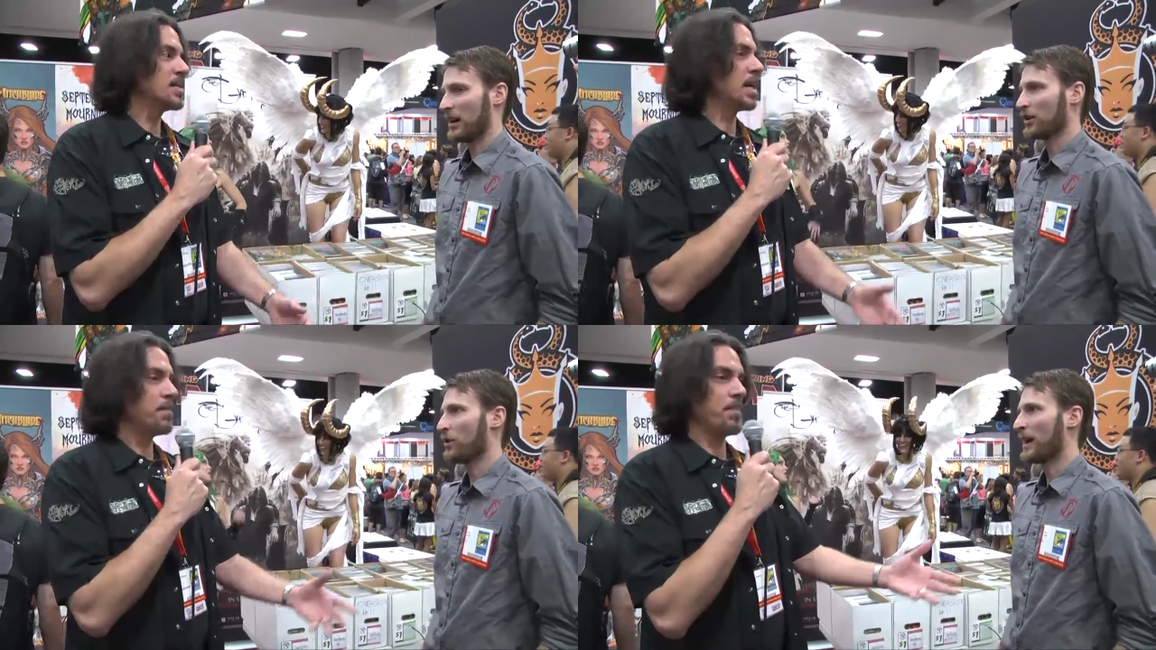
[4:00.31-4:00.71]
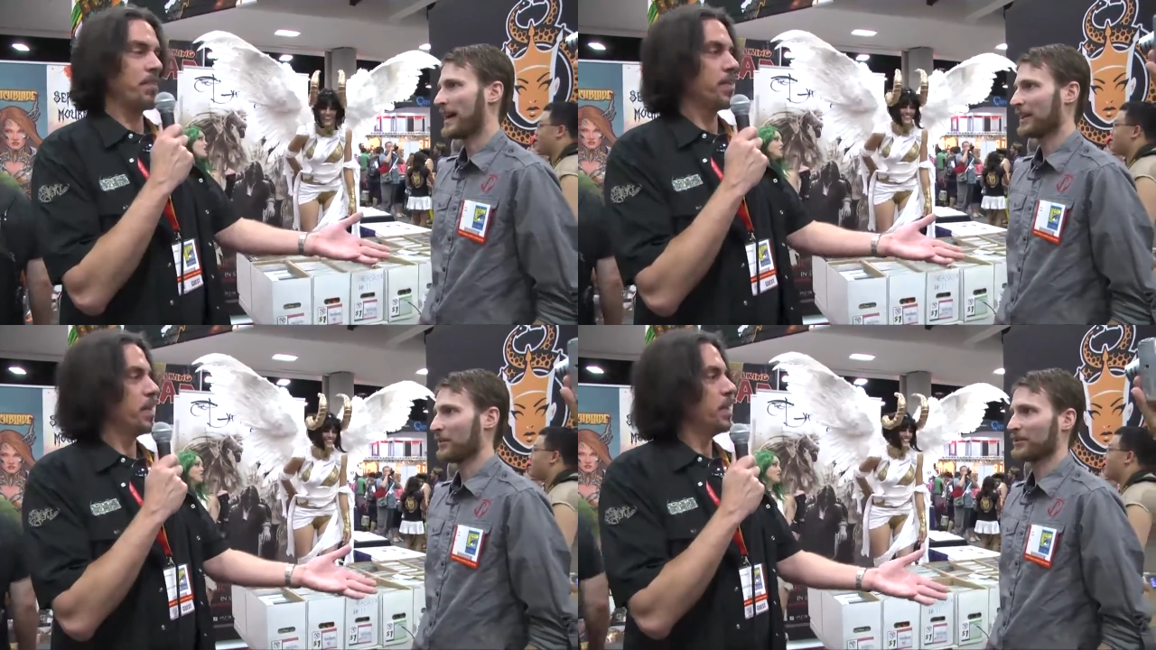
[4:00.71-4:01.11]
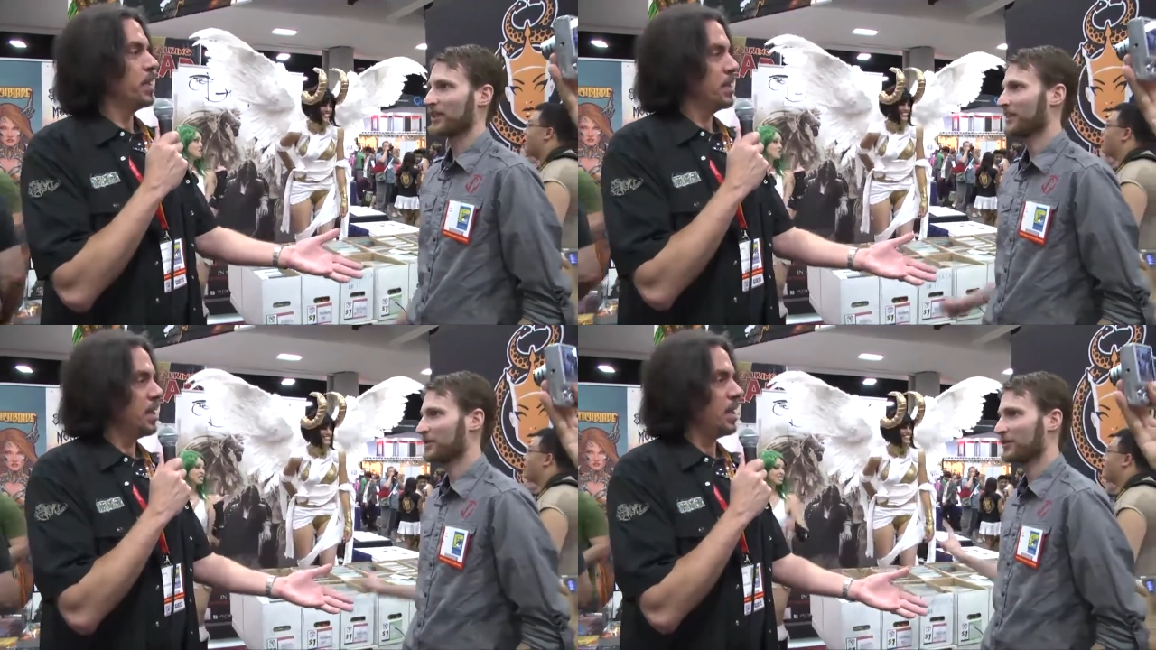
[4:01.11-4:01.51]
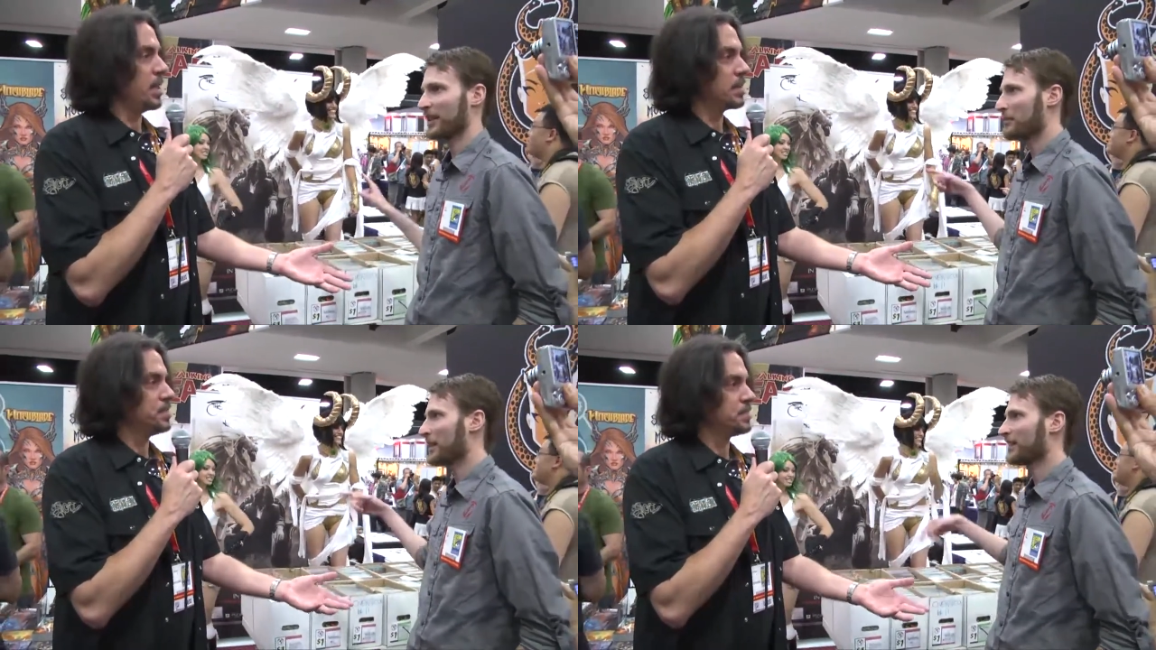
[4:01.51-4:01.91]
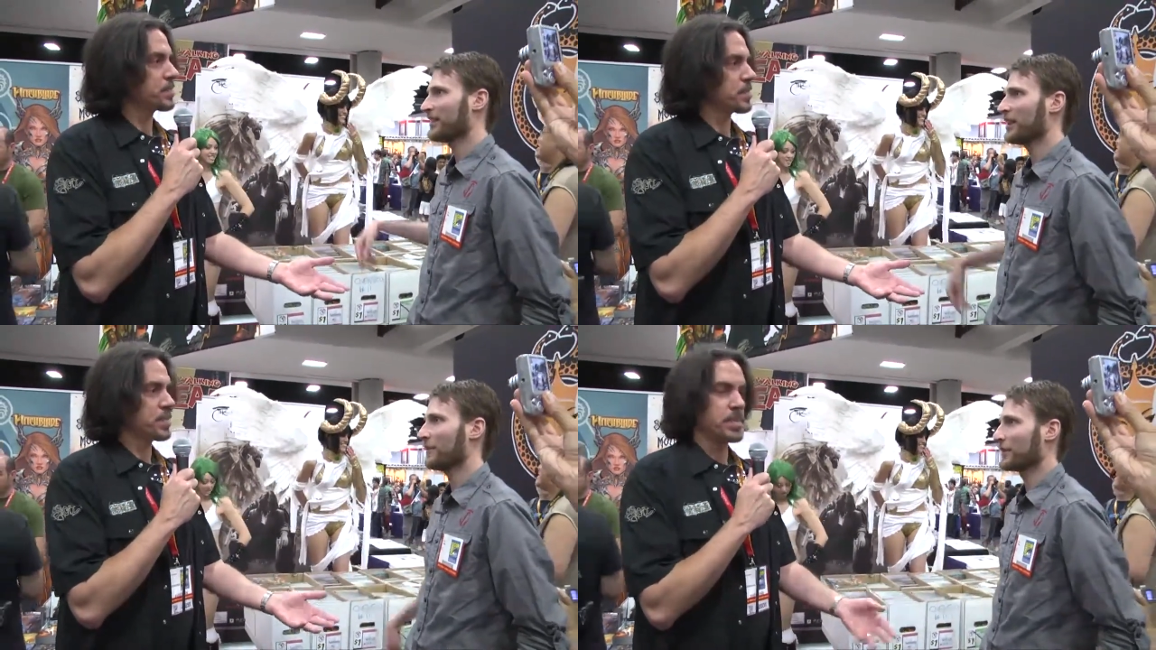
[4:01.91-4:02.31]
Speaker 1: I'll like, go
Speaker 2: back it once I, as soon yeah. as I get back to
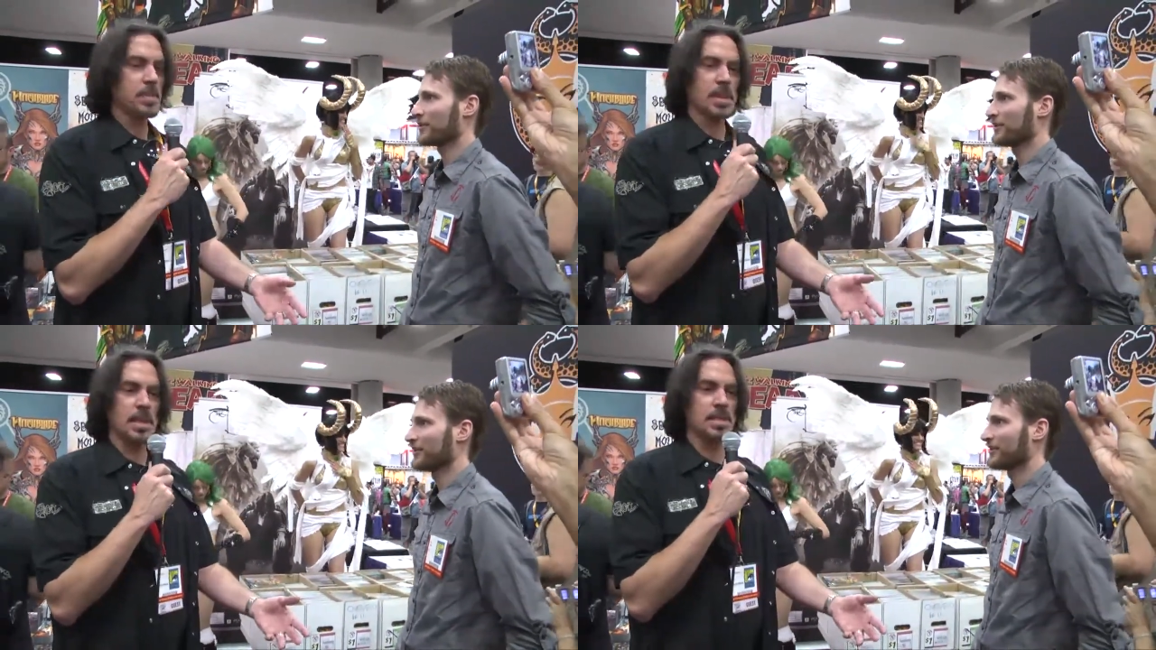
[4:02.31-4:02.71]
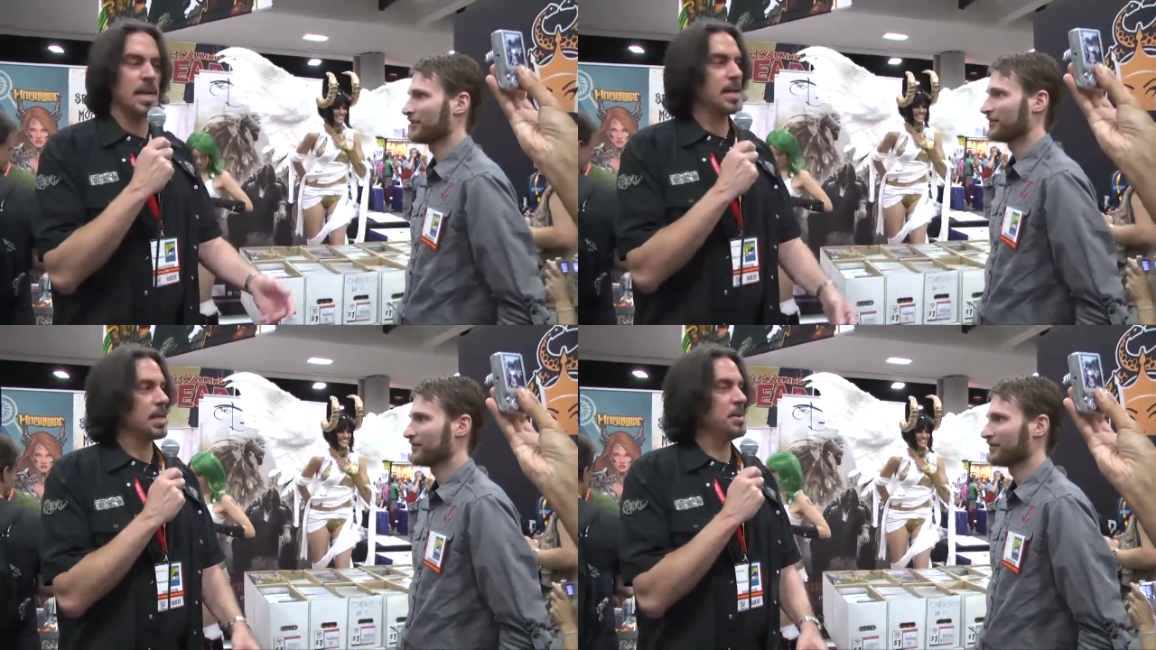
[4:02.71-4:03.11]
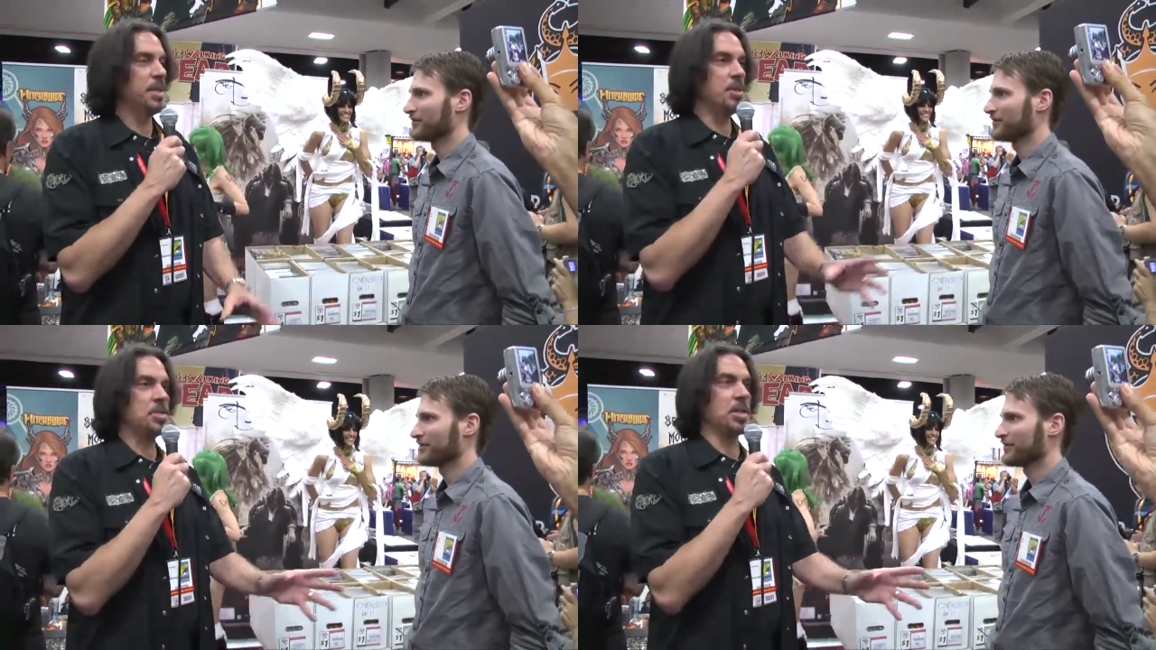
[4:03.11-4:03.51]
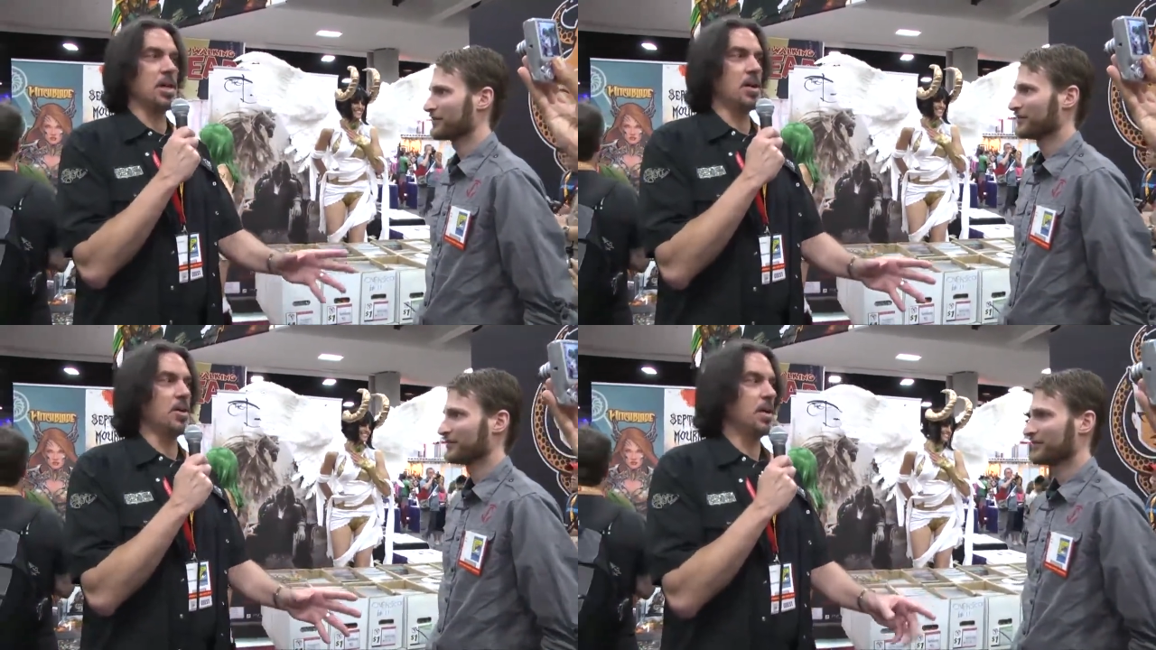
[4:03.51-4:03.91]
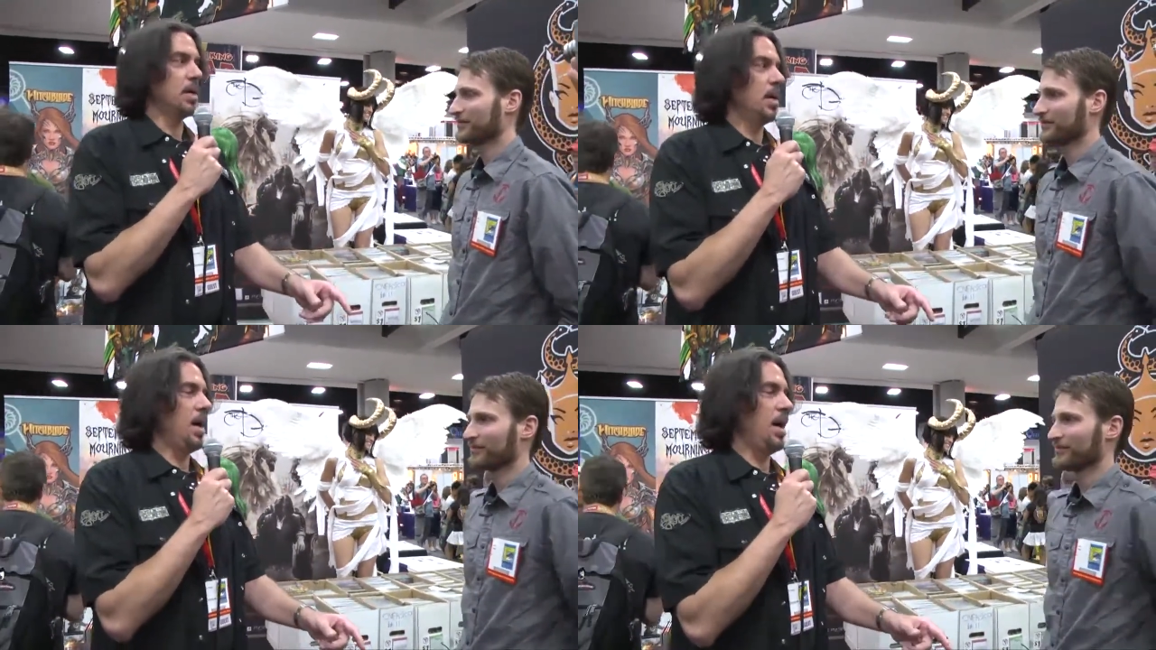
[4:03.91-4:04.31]
the office.
Speaker 1: Exactly. I mean, years ago,
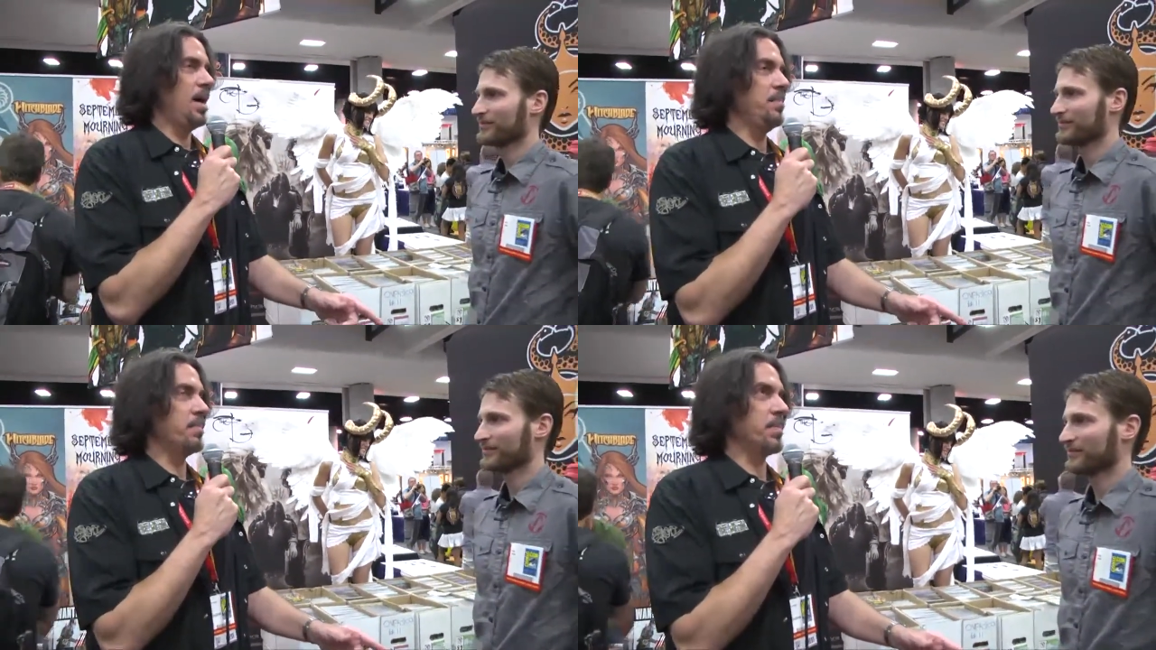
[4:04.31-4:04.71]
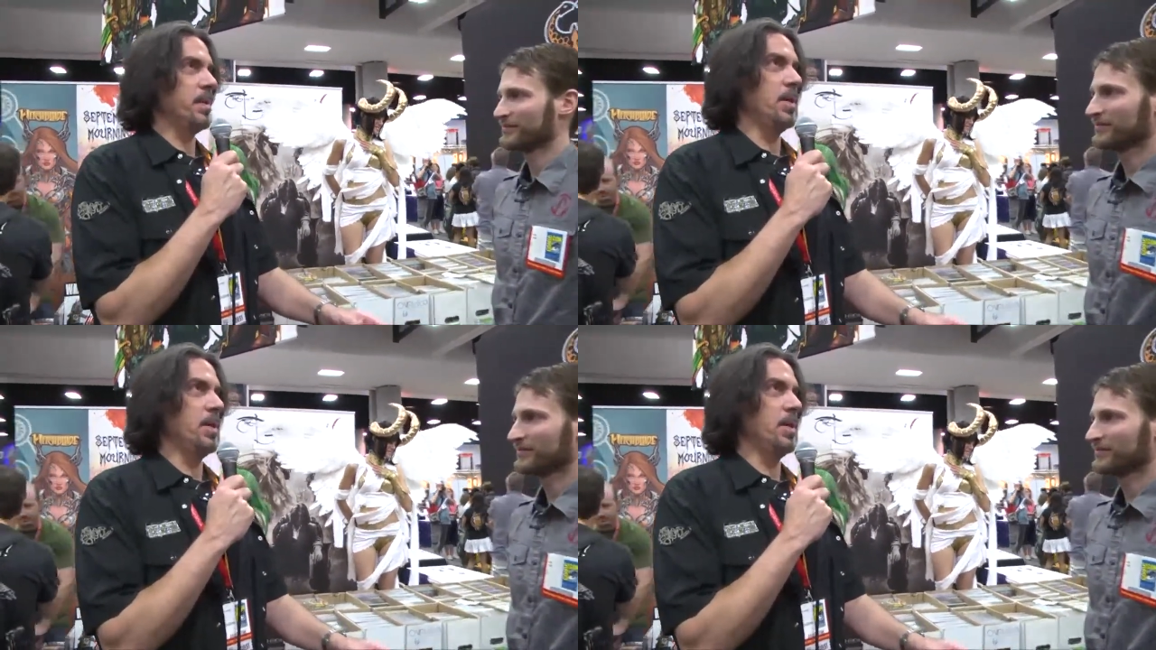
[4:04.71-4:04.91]
um, you